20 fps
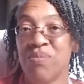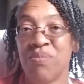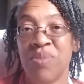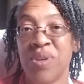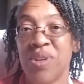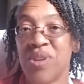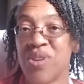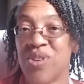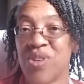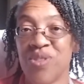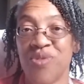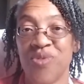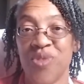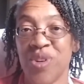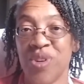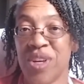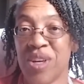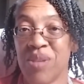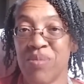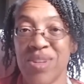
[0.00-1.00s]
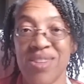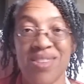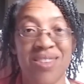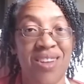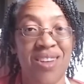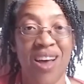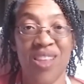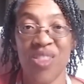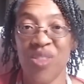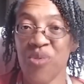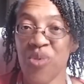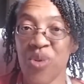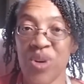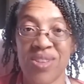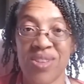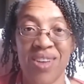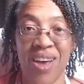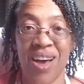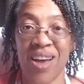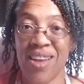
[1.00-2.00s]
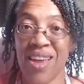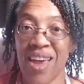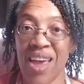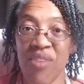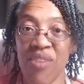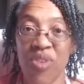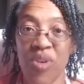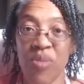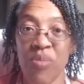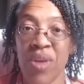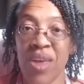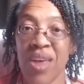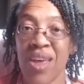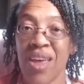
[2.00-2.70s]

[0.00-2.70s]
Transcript: be good for him. It's not the voice God gave him,